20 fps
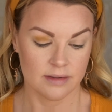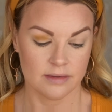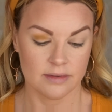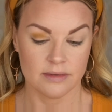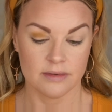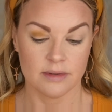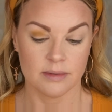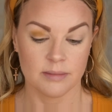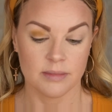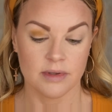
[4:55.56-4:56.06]

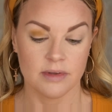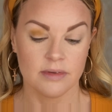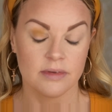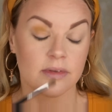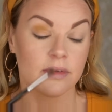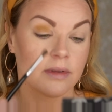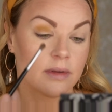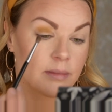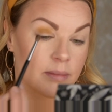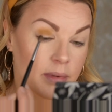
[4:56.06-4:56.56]
So I'm
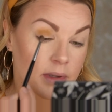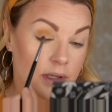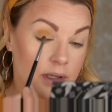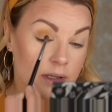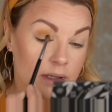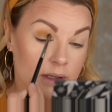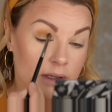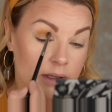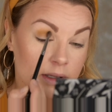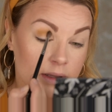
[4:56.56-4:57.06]
just
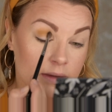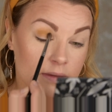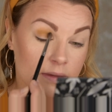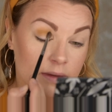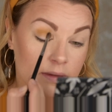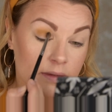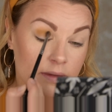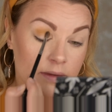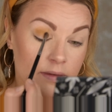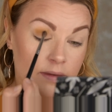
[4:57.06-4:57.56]

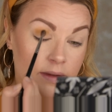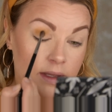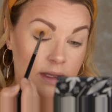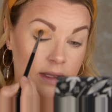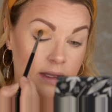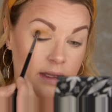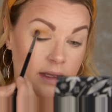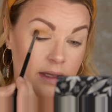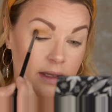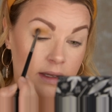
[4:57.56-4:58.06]
placing this
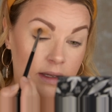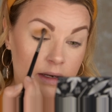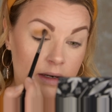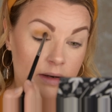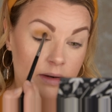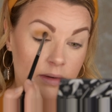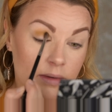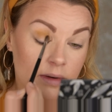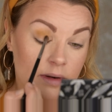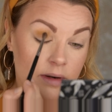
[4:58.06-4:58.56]

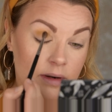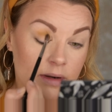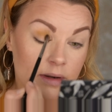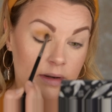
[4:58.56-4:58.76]
here,